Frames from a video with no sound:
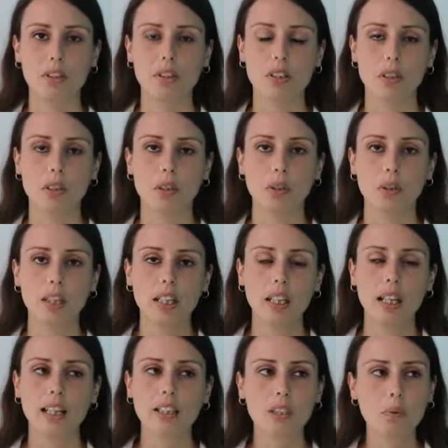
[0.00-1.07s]
So
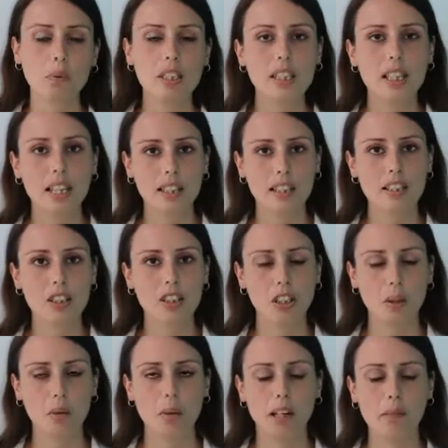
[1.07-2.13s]
I don't want to take this
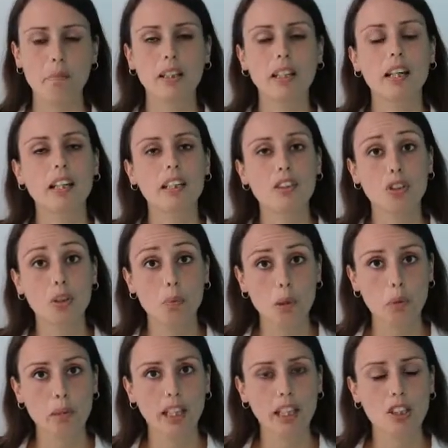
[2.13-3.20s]
too, I don't want
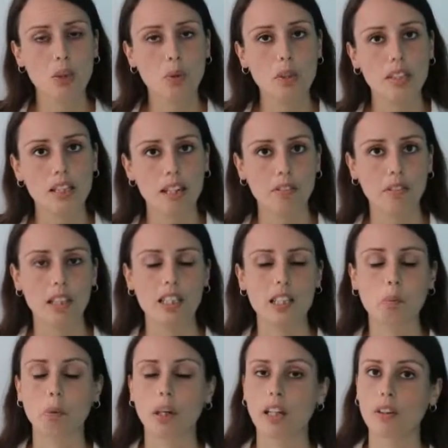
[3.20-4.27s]
to make it too serious,
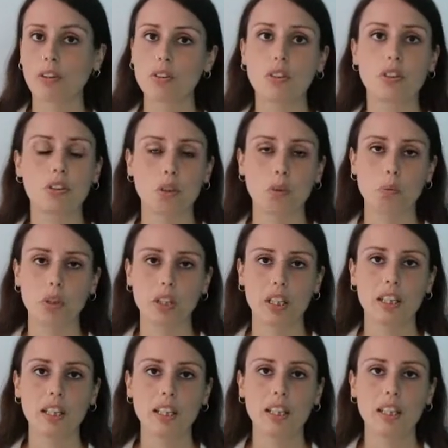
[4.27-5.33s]
but I also don't want to